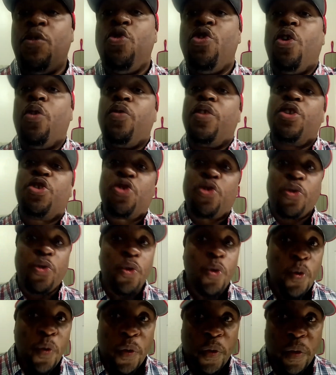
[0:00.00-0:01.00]
If you know the
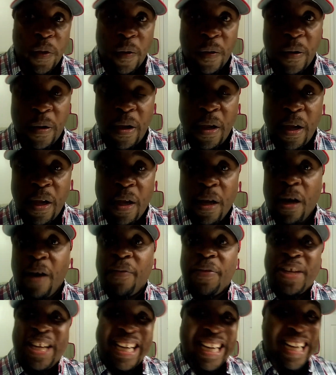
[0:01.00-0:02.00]
truth
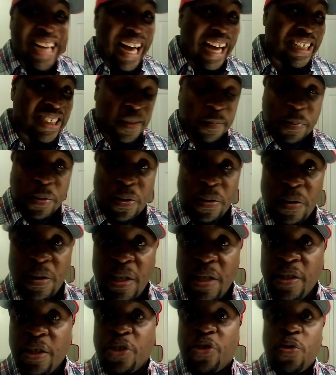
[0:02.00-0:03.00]
of the
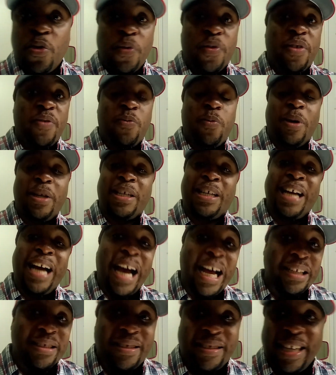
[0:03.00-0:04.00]
gospel, the truth of what
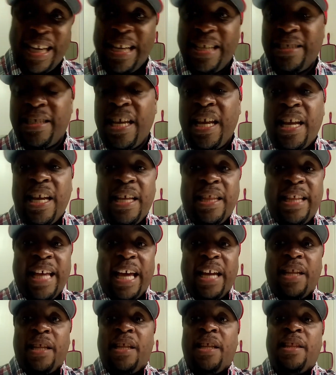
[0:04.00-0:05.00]
God says,
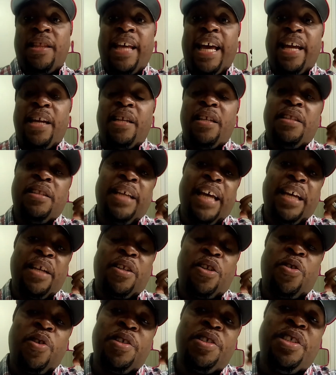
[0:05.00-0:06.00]

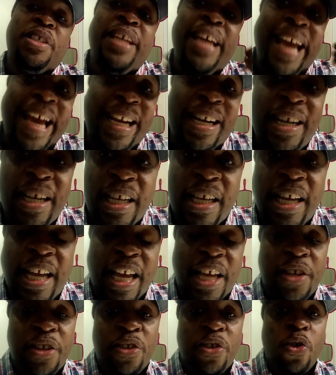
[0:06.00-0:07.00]
that
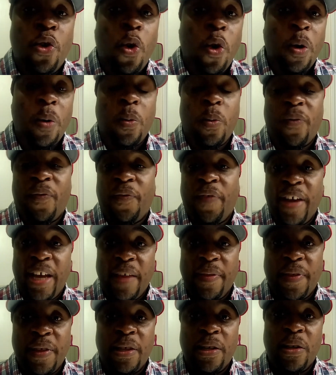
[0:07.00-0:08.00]
Christianity and your
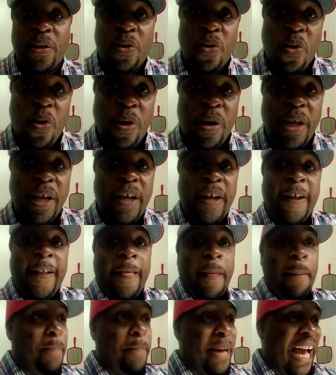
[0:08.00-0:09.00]
faith in the Lord
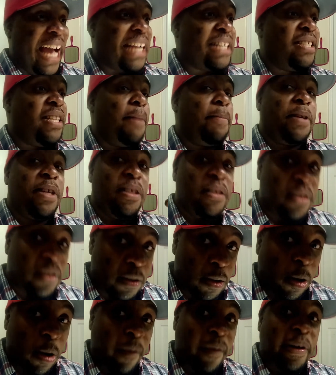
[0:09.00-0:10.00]
backs up
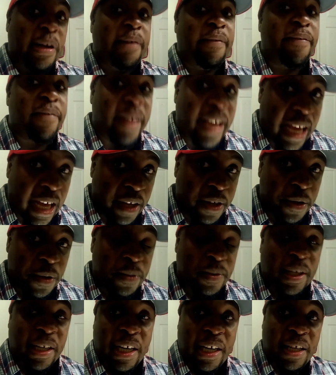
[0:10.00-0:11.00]
conservative
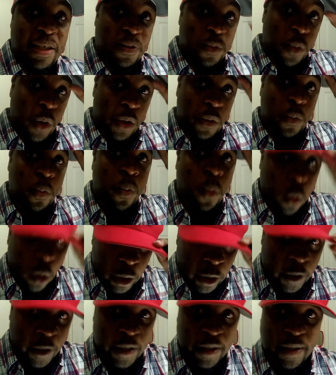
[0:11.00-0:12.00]
values, and it is what
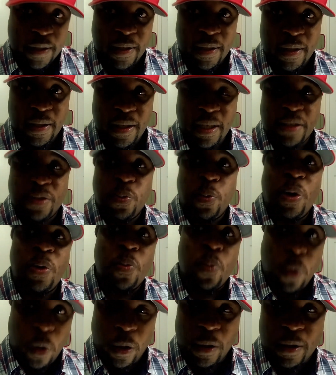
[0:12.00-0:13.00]
works. It's
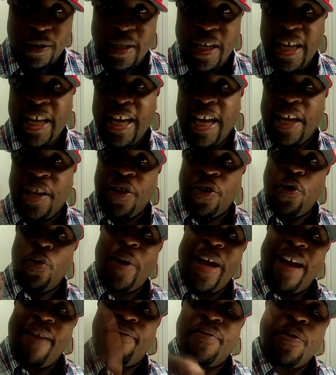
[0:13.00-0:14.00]
what works. And
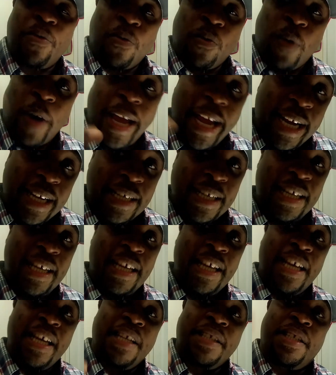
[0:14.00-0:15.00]
you have the right
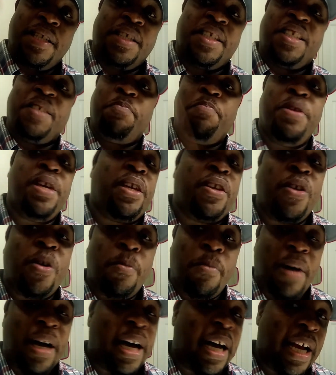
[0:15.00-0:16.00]
to speak
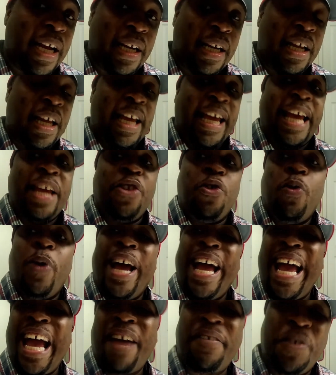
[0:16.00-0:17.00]
your mind, and you
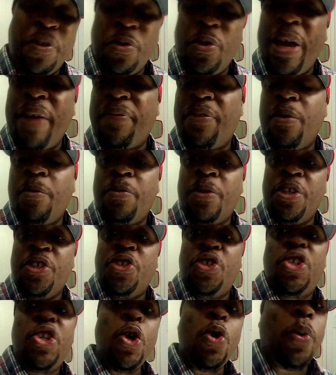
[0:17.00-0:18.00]
have
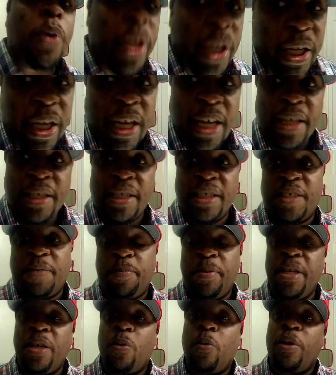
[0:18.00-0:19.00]
the duty to
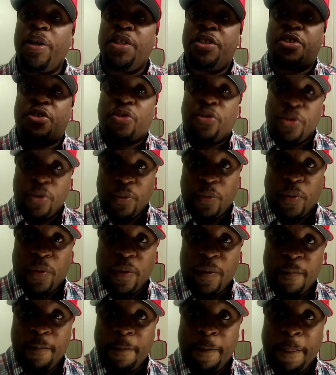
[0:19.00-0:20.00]
speak what is
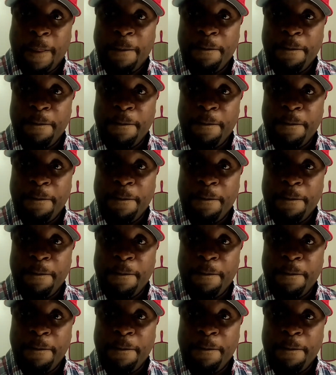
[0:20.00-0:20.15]
truth.